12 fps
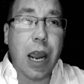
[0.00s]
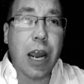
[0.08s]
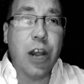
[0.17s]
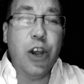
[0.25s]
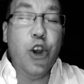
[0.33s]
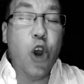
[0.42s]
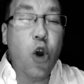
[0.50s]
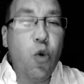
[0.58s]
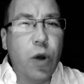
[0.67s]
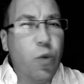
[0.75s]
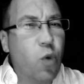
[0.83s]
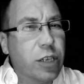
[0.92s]
And no
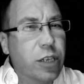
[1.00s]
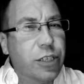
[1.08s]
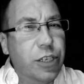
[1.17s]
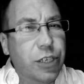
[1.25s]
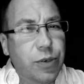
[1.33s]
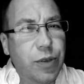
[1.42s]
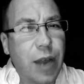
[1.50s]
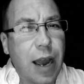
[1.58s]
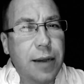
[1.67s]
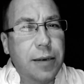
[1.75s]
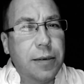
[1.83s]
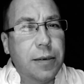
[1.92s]
one wants to do
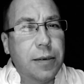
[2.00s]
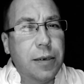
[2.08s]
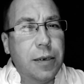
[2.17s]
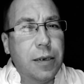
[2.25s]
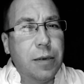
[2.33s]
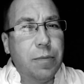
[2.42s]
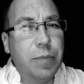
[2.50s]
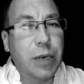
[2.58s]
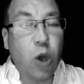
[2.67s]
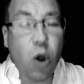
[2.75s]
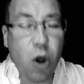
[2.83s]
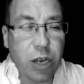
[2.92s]
that,
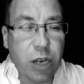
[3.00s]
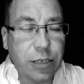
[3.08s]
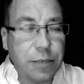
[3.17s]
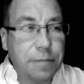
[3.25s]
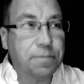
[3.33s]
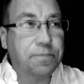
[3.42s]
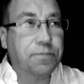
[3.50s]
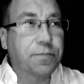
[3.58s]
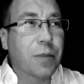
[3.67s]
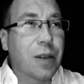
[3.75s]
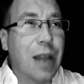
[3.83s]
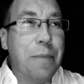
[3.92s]
because
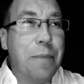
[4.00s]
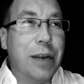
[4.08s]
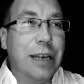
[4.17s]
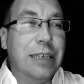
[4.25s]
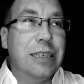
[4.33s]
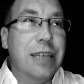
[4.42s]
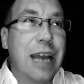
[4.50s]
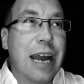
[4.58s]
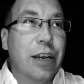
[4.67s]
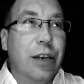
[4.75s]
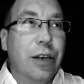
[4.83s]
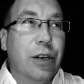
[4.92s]
that means
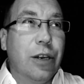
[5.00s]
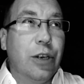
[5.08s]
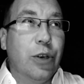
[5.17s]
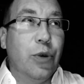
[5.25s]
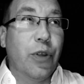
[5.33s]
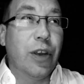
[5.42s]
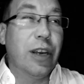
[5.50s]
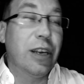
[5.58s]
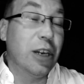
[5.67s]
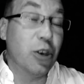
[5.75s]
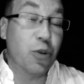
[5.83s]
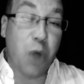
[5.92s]
that you
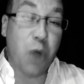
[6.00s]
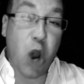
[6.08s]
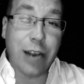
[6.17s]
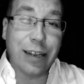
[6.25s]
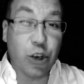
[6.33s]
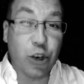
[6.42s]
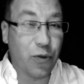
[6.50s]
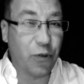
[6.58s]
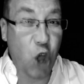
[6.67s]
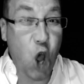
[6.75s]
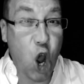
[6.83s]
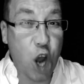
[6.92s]
think in your mind that you're
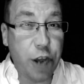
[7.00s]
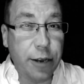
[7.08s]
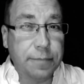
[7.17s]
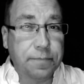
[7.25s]
flawed.